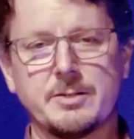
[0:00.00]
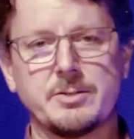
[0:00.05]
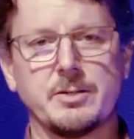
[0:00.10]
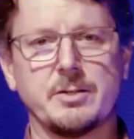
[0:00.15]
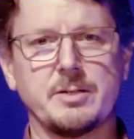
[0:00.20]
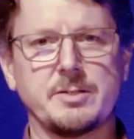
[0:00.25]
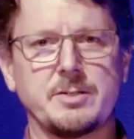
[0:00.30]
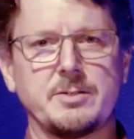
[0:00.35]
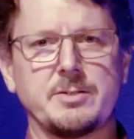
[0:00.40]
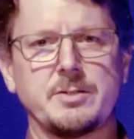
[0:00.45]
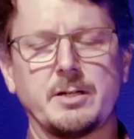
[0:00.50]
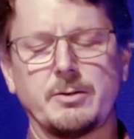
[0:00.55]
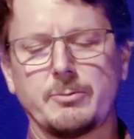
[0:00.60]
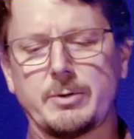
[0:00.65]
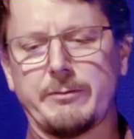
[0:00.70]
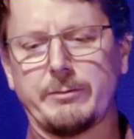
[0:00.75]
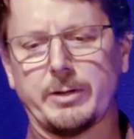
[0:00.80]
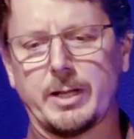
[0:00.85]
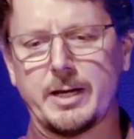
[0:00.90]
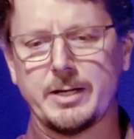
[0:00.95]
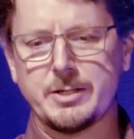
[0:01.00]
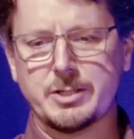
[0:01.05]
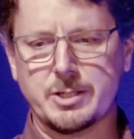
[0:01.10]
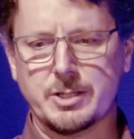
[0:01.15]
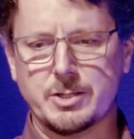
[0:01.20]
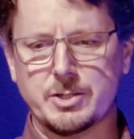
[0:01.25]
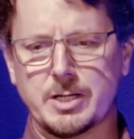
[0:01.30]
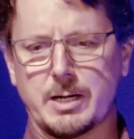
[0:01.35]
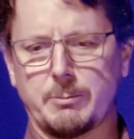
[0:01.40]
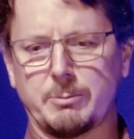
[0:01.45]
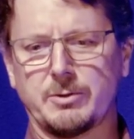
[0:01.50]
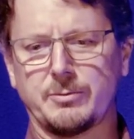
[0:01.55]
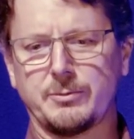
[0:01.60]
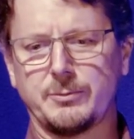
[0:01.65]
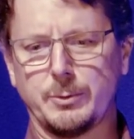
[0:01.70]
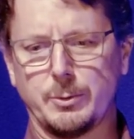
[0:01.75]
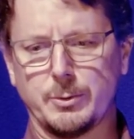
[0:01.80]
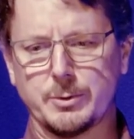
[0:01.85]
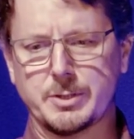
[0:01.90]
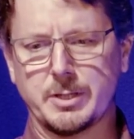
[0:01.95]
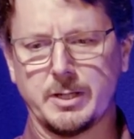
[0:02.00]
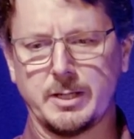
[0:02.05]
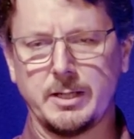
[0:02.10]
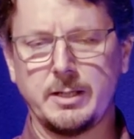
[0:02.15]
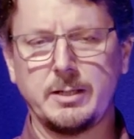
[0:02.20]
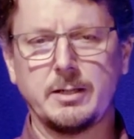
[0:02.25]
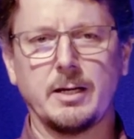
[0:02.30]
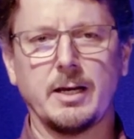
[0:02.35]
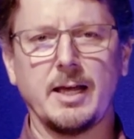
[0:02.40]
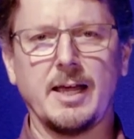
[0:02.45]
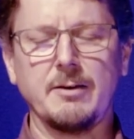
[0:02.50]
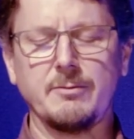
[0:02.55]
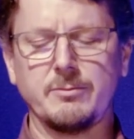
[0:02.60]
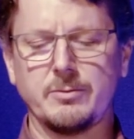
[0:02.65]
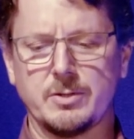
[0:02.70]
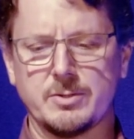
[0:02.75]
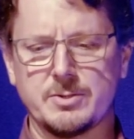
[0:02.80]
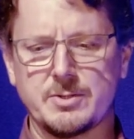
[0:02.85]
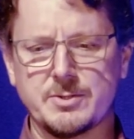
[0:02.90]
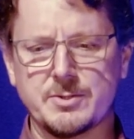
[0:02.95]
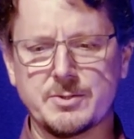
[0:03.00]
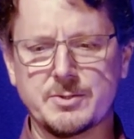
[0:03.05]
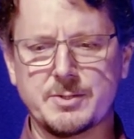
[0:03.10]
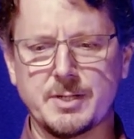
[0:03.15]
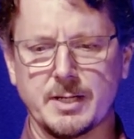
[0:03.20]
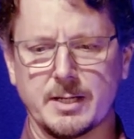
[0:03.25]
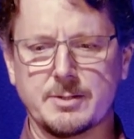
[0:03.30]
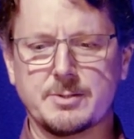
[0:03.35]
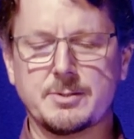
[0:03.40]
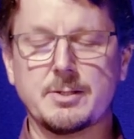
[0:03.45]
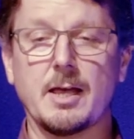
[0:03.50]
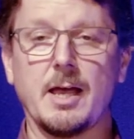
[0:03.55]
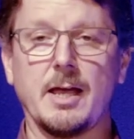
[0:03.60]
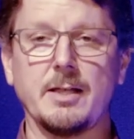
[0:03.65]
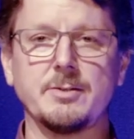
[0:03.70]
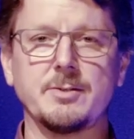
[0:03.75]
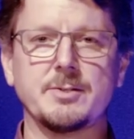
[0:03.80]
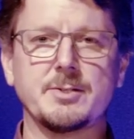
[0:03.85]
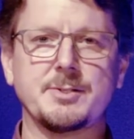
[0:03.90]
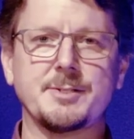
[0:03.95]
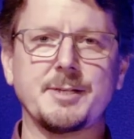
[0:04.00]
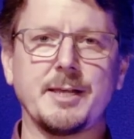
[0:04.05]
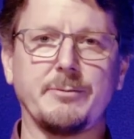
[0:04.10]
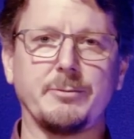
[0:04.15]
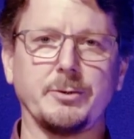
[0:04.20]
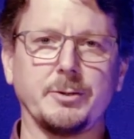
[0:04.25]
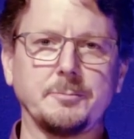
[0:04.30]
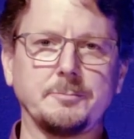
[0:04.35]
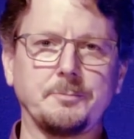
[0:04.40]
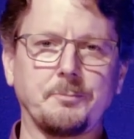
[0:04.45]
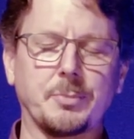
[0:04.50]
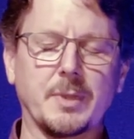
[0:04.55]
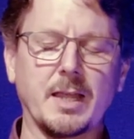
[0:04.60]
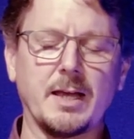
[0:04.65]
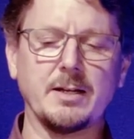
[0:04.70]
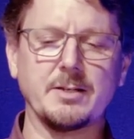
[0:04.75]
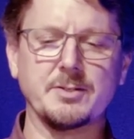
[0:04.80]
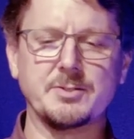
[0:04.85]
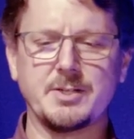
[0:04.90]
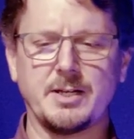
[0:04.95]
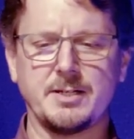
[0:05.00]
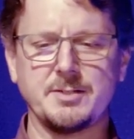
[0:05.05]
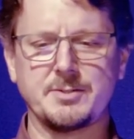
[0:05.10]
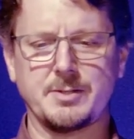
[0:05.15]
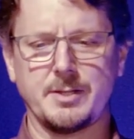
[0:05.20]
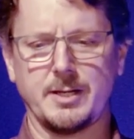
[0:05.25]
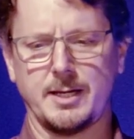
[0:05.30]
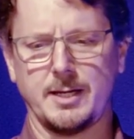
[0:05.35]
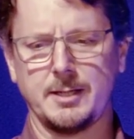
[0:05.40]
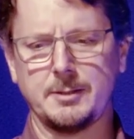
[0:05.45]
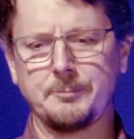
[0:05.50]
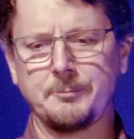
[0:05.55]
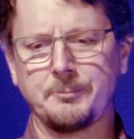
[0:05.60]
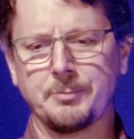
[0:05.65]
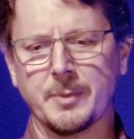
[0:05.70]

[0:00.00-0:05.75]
So this is in Revelation chapter 14 and verses 6 and 7. And it says there,